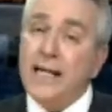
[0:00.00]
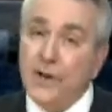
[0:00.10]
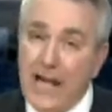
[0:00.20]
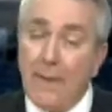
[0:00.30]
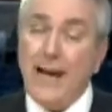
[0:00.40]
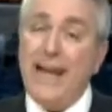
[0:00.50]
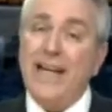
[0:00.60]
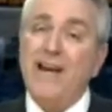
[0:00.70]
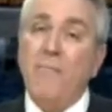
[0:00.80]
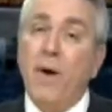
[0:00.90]
They're not making
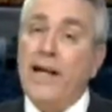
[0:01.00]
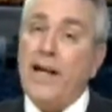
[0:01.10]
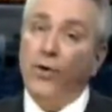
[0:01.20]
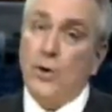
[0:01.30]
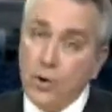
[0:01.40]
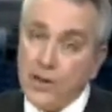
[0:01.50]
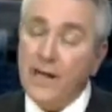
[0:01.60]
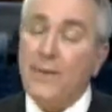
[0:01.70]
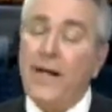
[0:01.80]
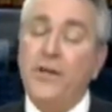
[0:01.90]
enough money, and they're
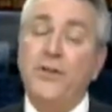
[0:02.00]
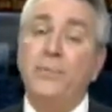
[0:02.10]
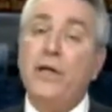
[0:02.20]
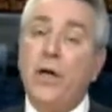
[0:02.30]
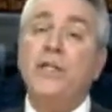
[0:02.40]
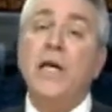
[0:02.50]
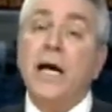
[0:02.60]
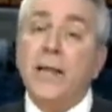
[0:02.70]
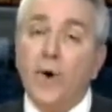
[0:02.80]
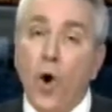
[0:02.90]
losing money this year because
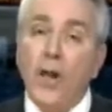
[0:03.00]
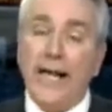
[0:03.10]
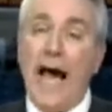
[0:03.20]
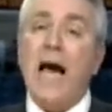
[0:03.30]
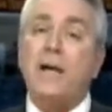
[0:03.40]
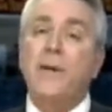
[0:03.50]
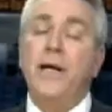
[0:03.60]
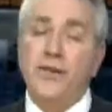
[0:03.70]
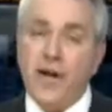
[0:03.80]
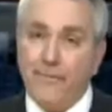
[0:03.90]
the whole economy
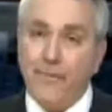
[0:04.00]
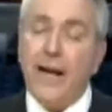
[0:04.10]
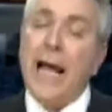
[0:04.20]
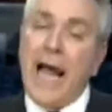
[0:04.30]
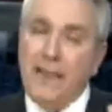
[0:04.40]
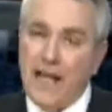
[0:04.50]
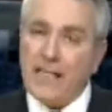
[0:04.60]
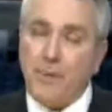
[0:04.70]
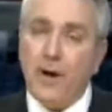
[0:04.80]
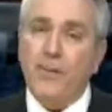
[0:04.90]
is suffering. And
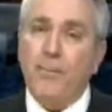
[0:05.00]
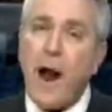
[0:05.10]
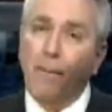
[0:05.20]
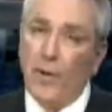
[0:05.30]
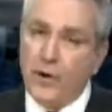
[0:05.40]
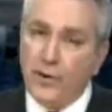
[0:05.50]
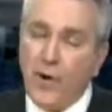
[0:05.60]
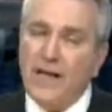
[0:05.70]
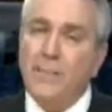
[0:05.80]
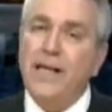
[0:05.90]
that's part of the problem when you
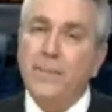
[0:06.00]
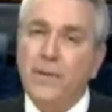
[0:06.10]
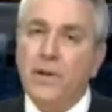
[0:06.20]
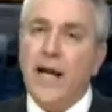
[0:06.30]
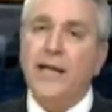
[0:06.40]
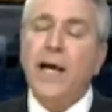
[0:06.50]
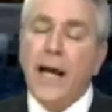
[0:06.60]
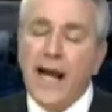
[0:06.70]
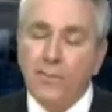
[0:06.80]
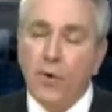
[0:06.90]
try to manipulate
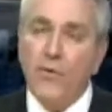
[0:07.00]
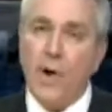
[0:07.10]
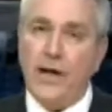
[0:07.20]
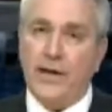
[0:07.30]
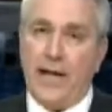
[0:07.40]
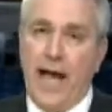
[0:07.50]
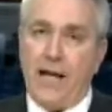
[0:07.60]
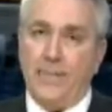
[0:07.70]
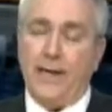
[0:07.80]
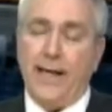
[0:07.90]
and move around an
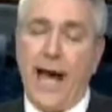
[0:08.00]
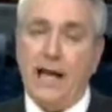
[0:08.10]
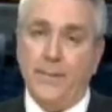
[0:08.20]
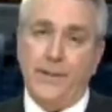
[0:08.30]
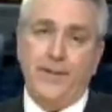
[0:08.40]
economy.